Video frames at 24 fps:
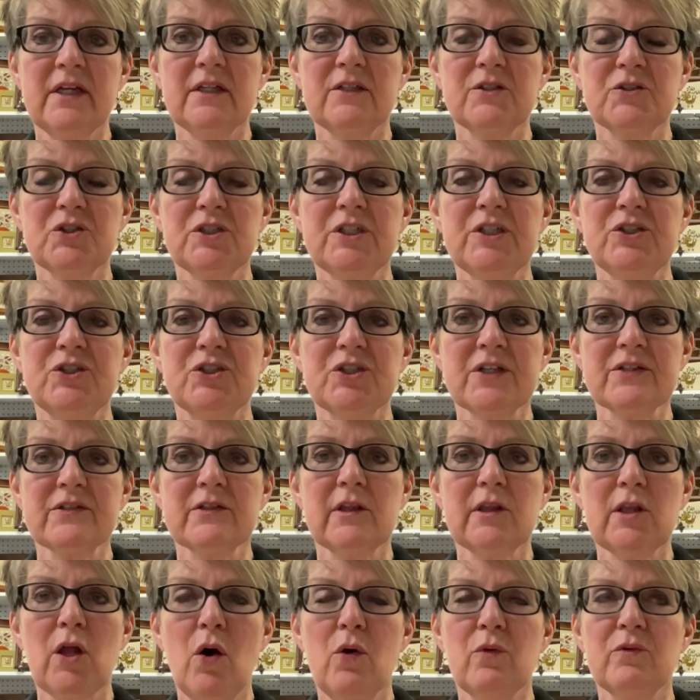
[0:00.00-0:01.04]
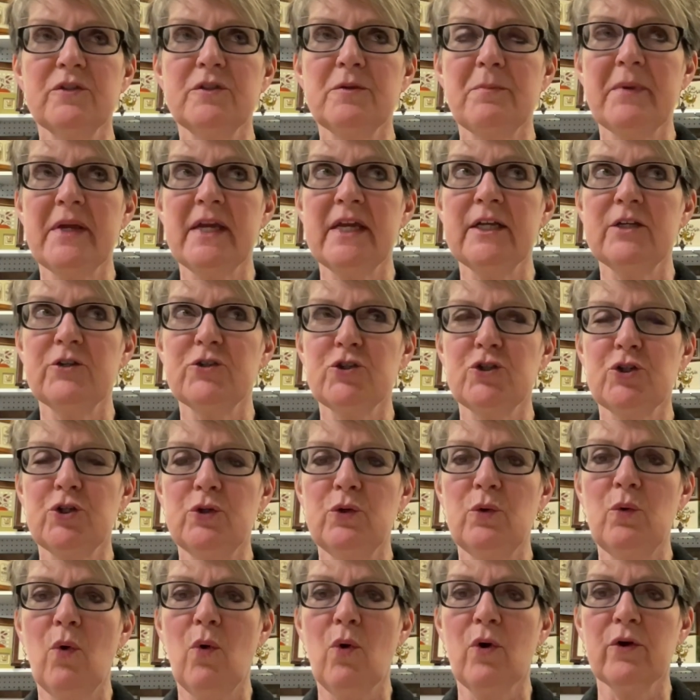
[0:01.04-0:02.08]
She just loaned me
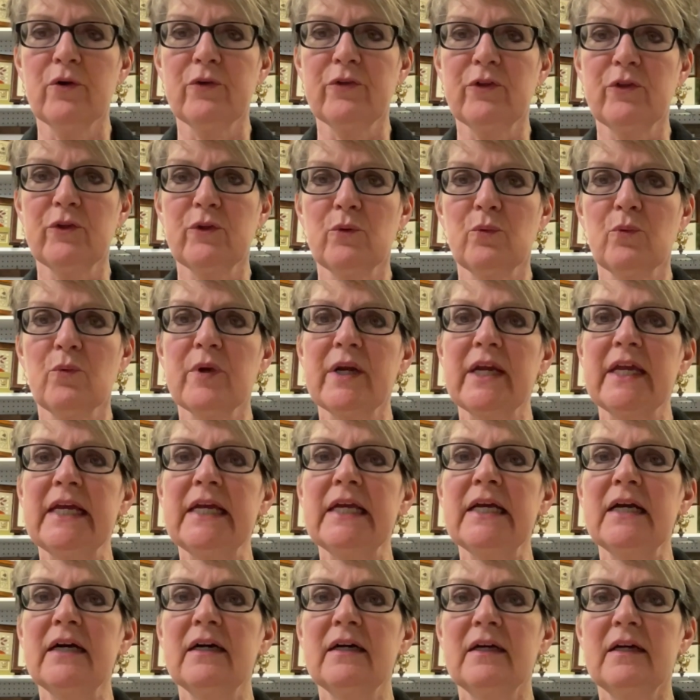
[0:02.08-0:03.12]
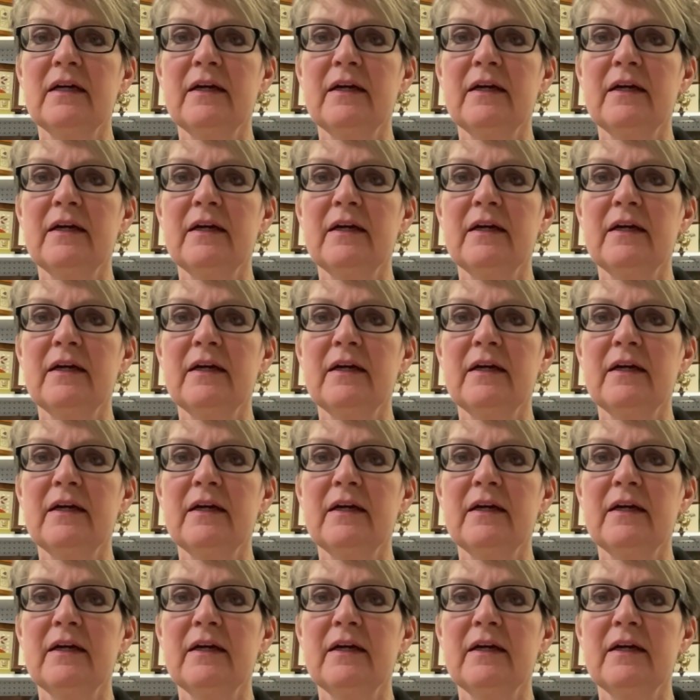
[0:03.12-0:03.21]
2 or 3